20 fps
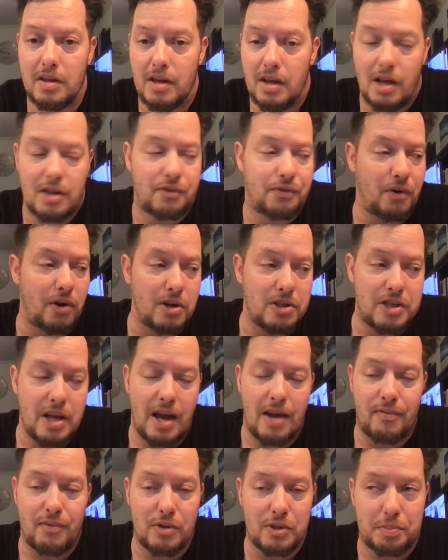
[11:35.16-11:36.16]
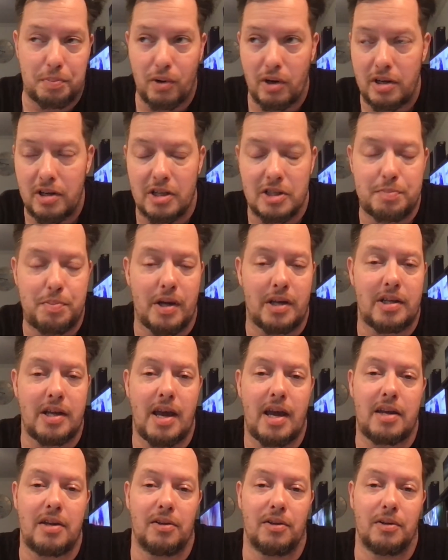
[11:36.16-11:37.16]
His first half was pretty
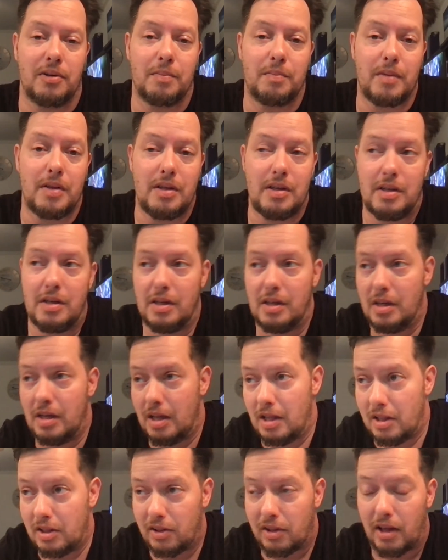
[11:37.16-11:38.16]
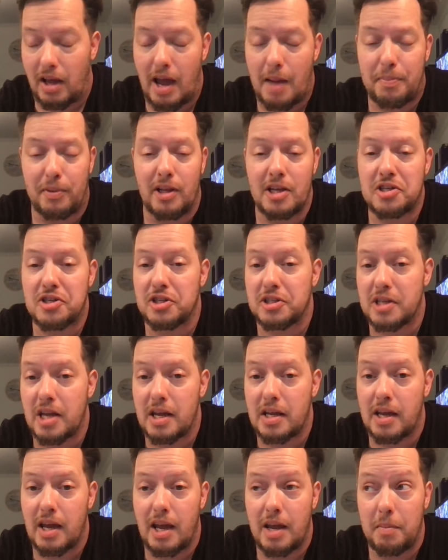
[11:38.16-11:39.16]
unspectacular. The Appalachian
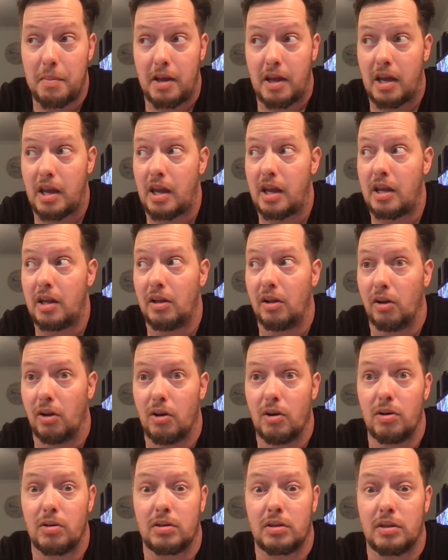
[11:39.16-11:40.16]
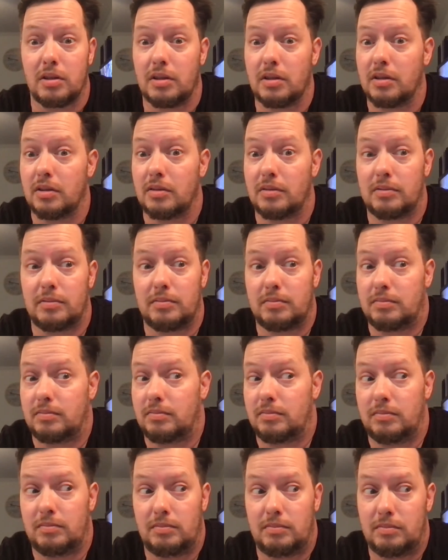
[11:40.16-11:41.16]
State game, he looked
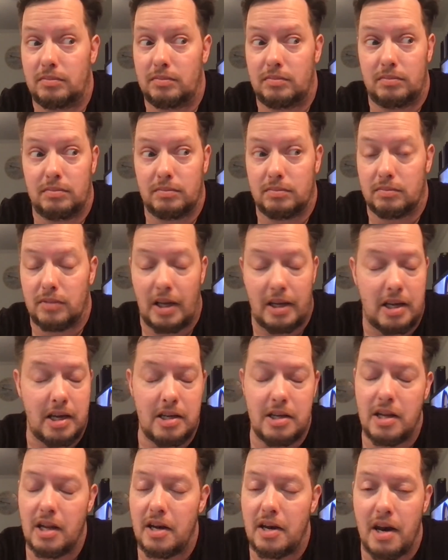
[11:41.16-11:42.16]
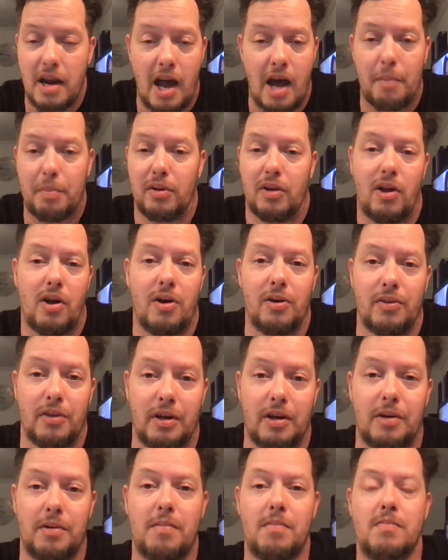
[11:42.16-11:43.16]
like he did not belong
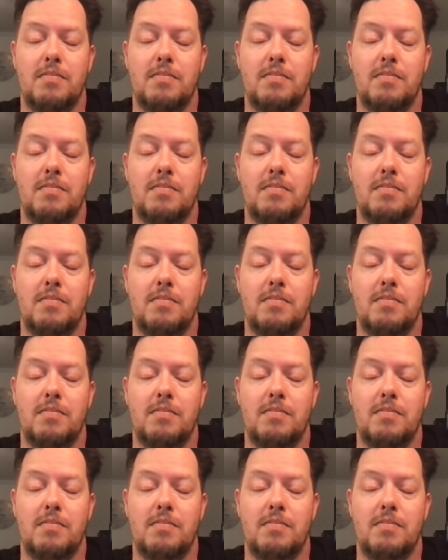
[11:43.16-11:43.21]
there.